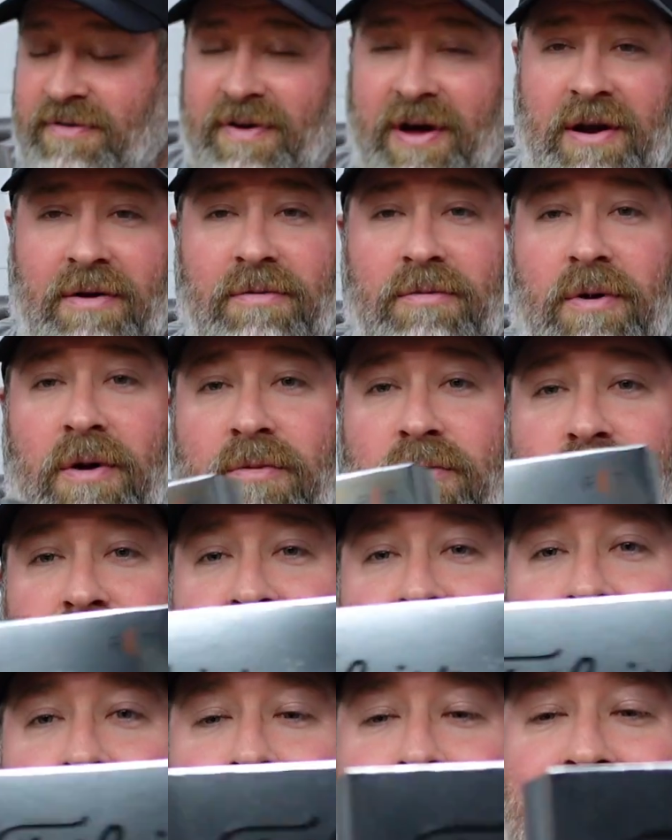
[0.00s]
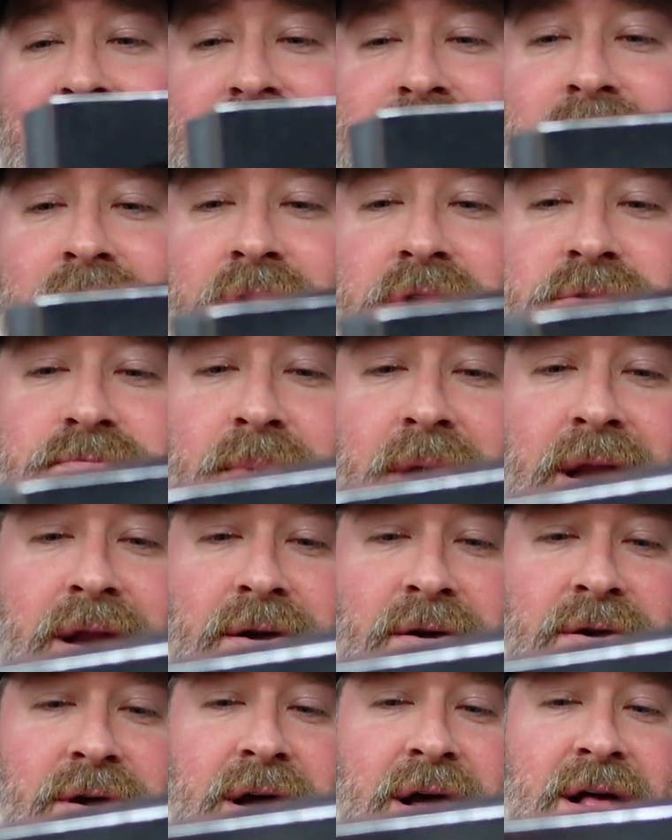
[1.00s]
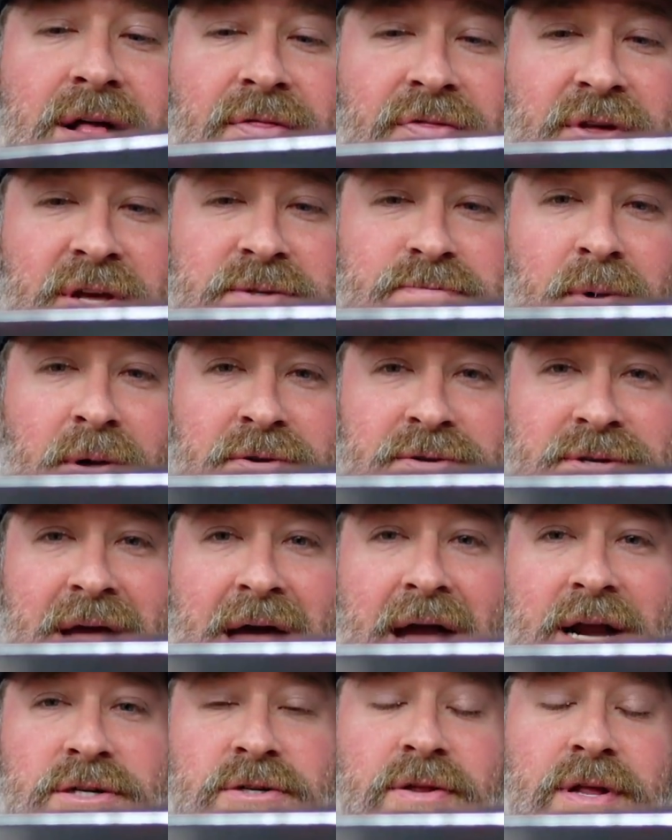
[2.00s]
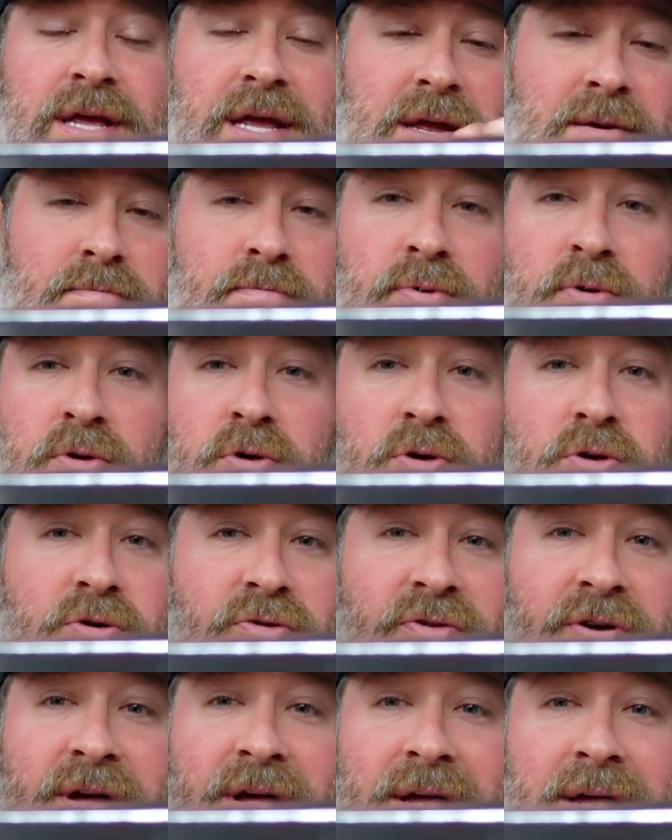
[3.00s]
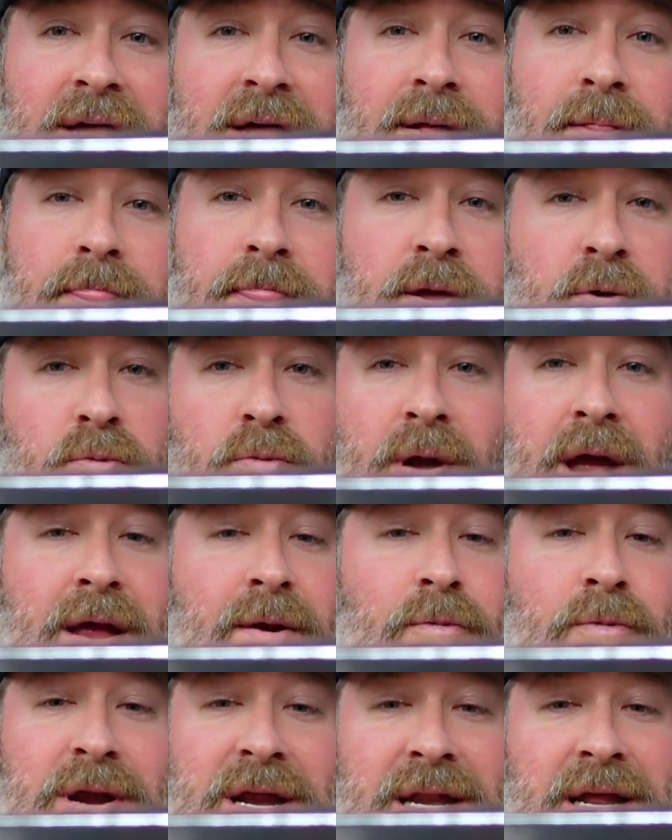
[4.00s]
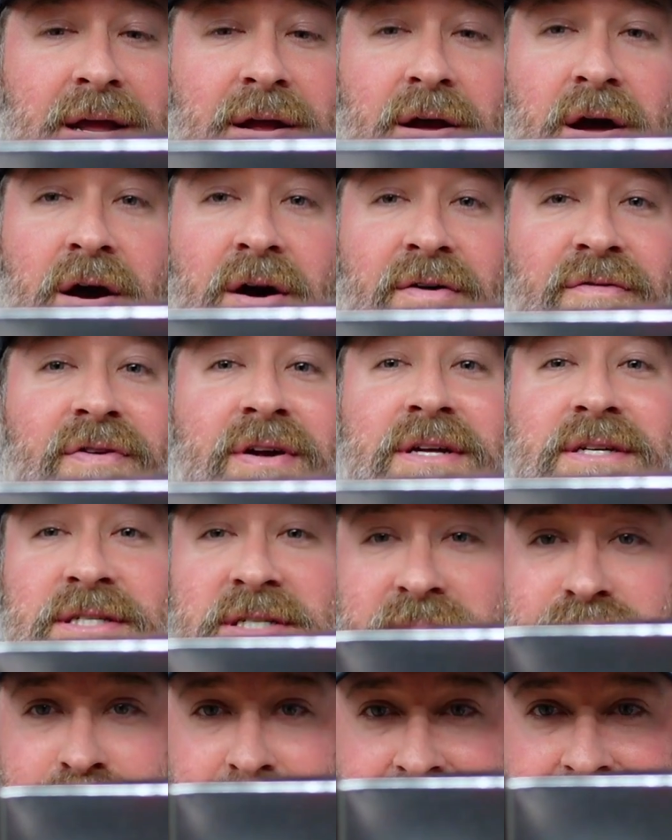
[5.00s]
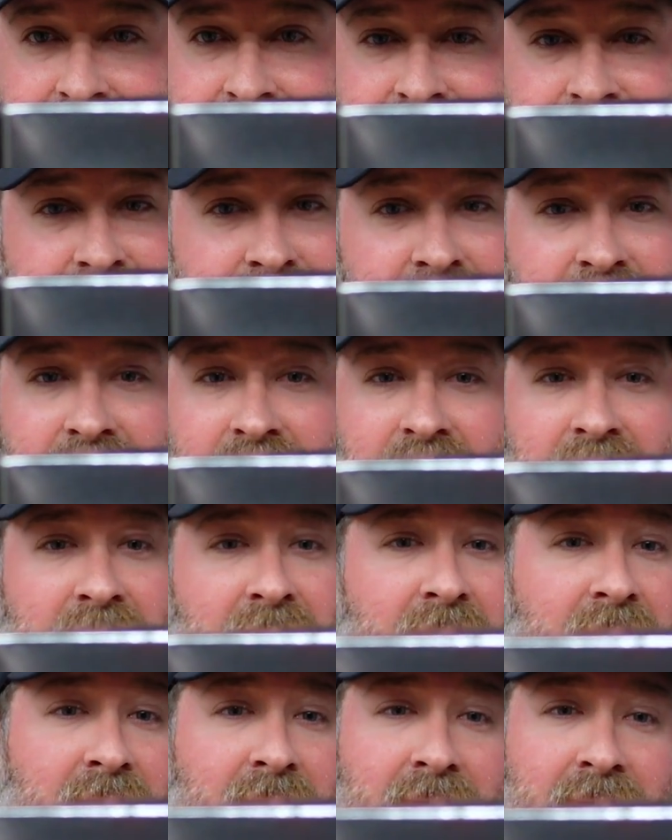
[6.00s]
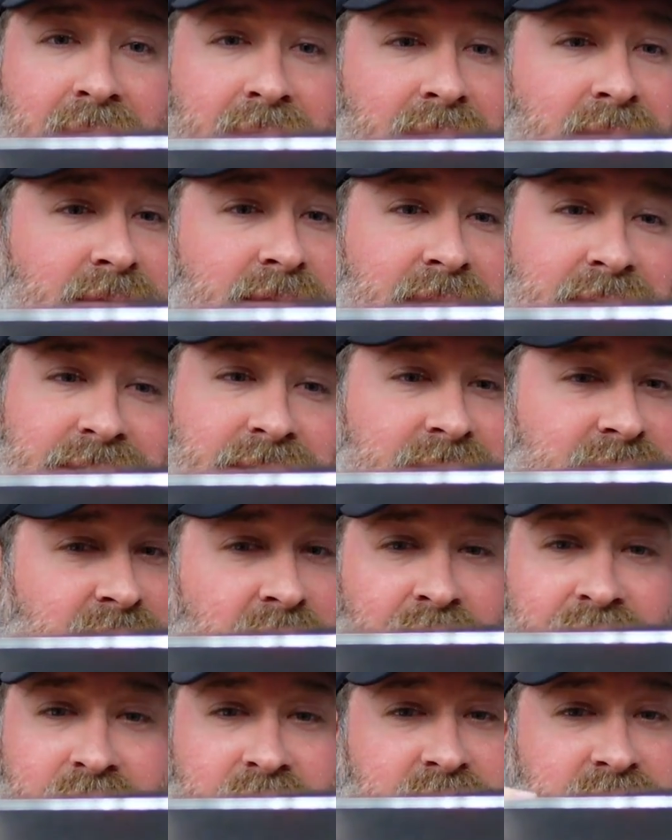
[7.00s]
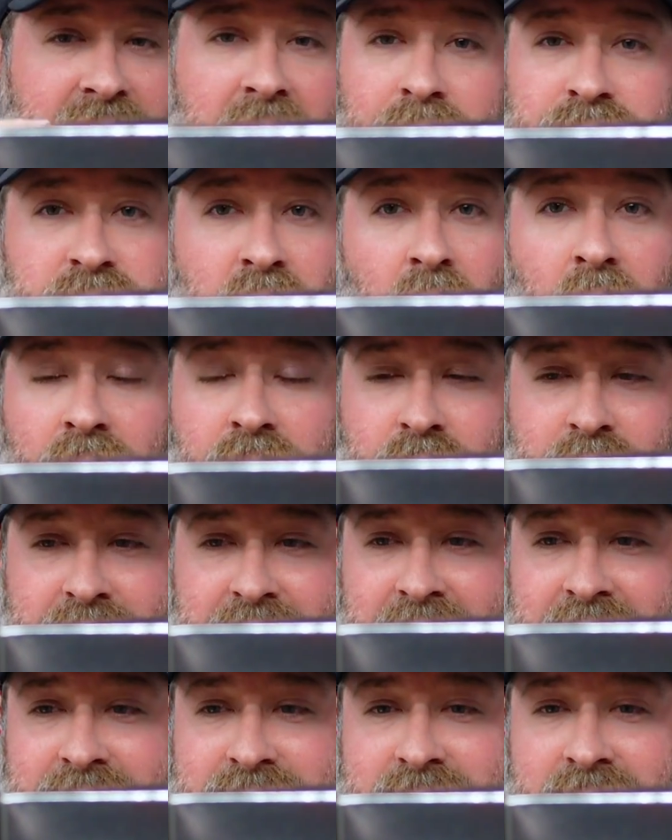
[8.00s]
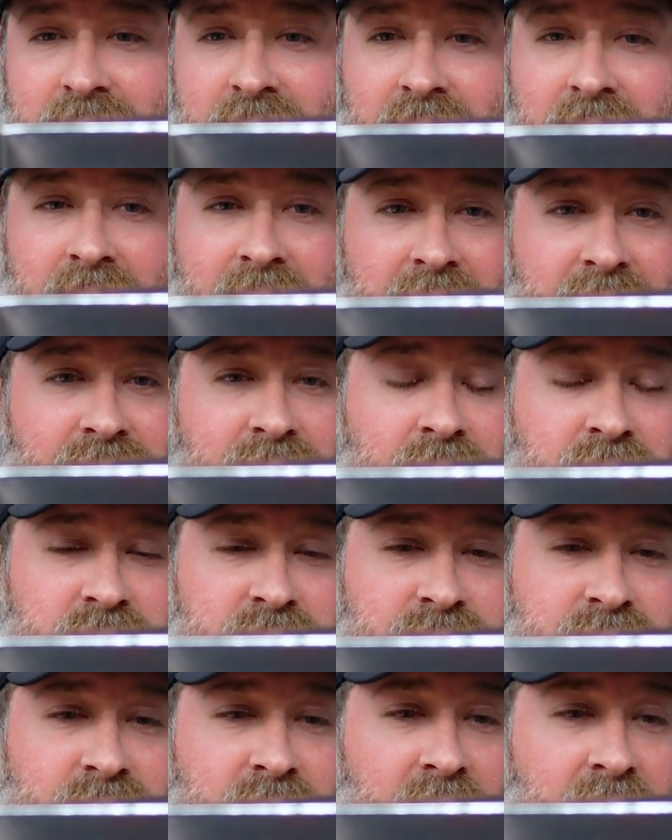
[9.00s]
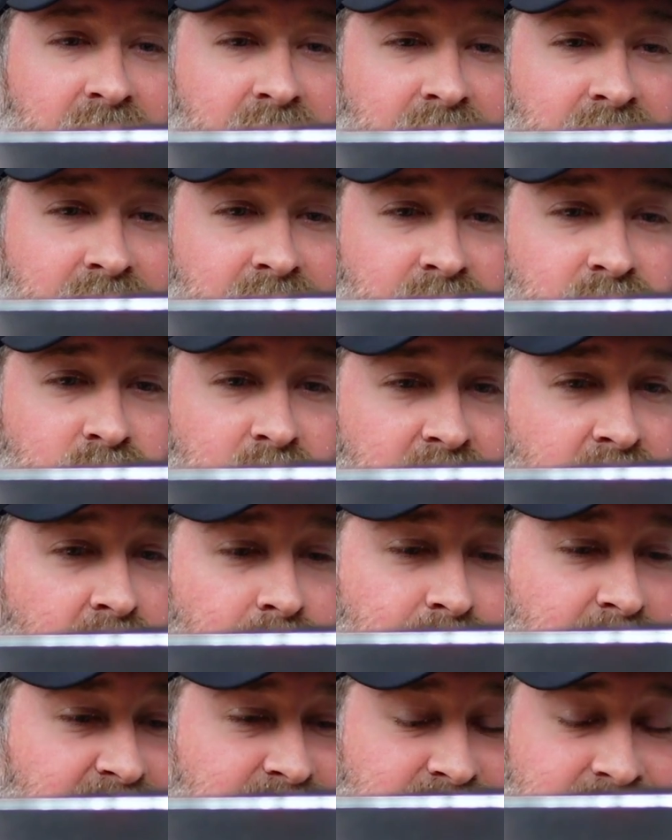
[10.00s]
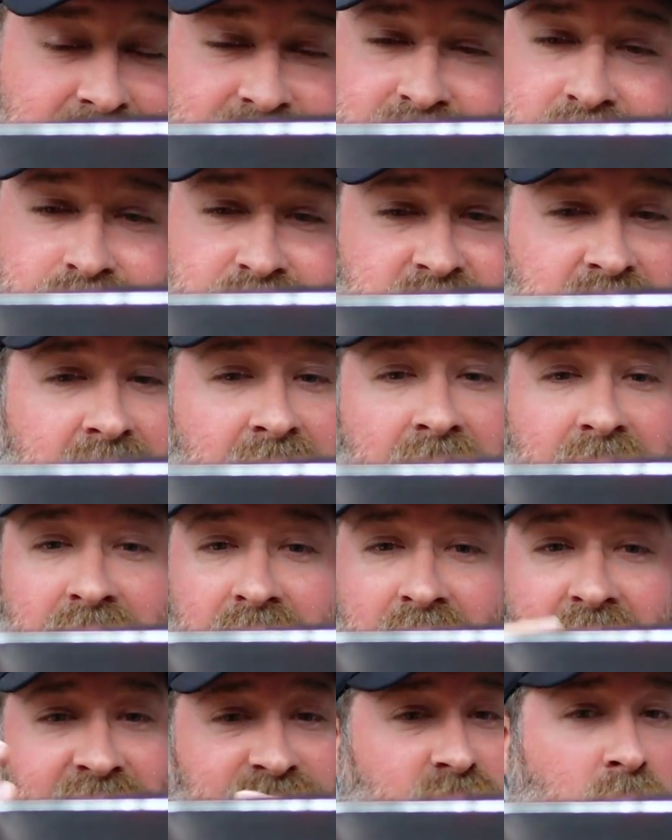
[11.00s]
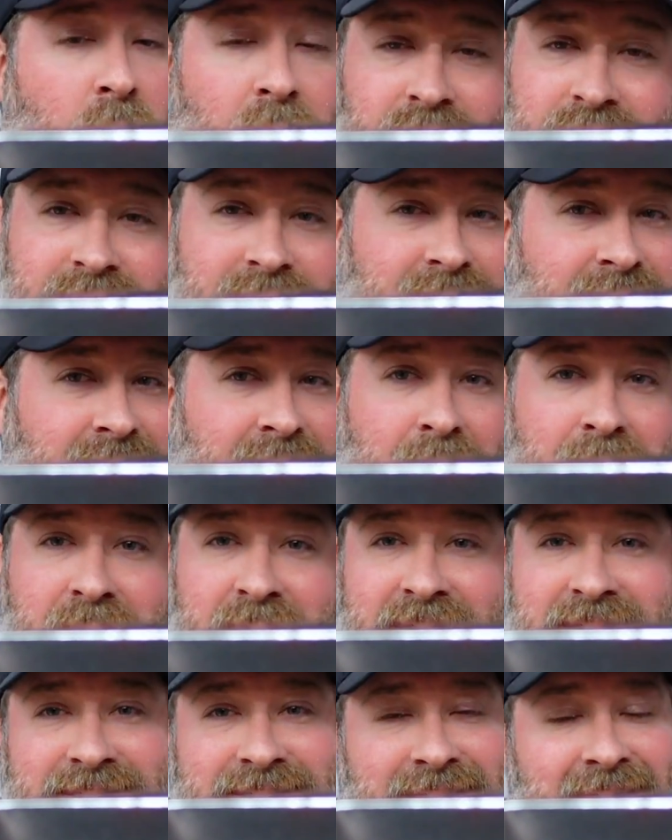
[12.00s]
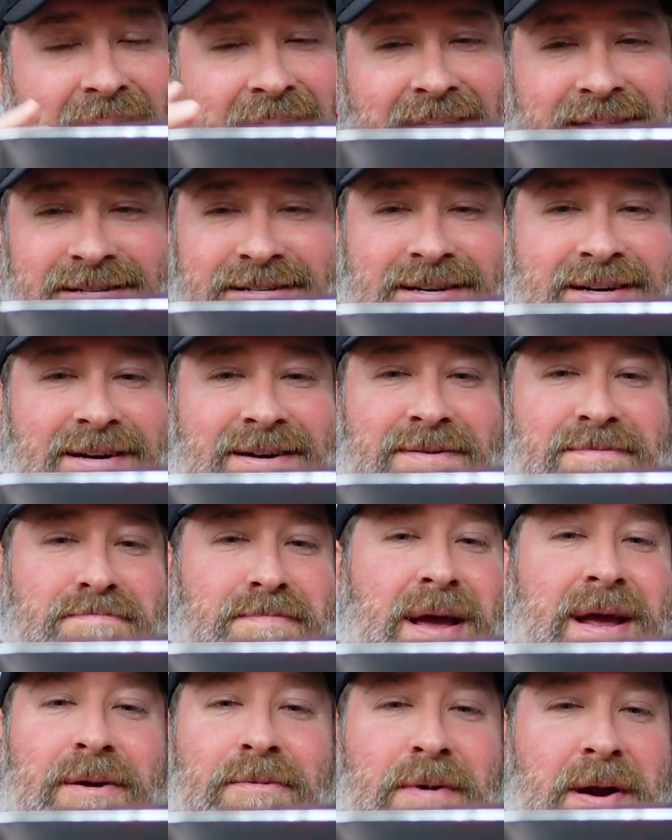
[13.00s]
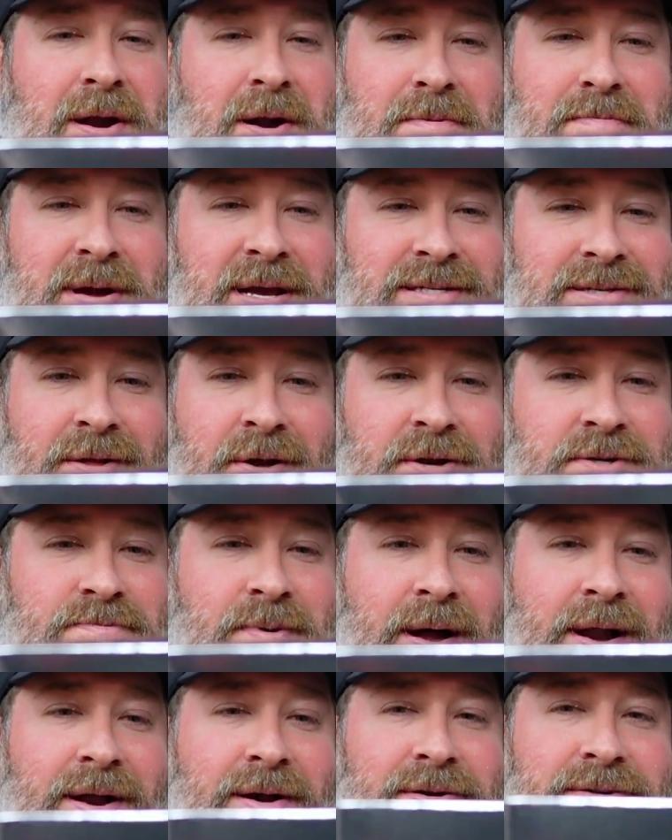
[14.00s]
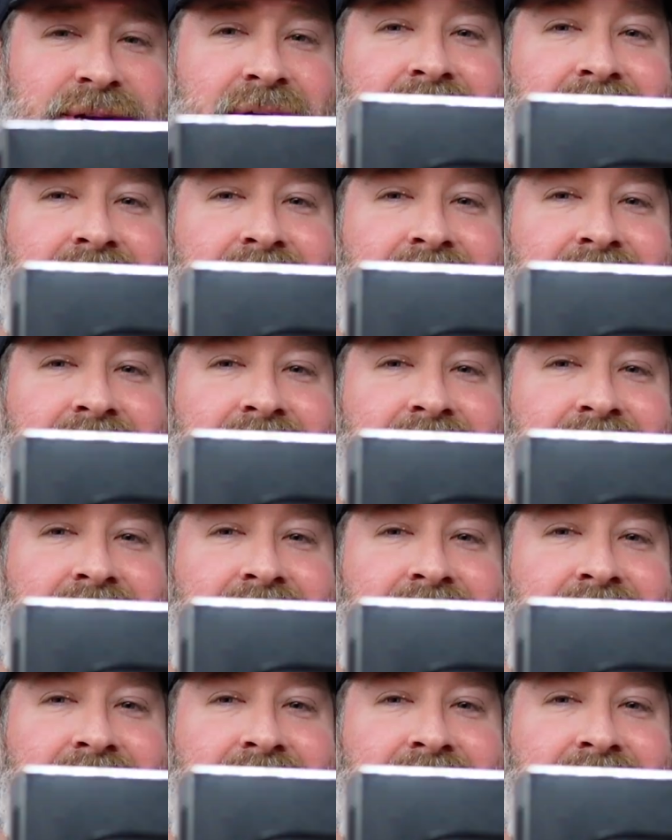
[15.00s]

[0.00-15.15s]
got a radar-based launch monitor, these balls actually improve the reading of spin and distance and all. It just helps all the readings in those radar-based systems. I've talked to the companies that make radar-based launch monitors,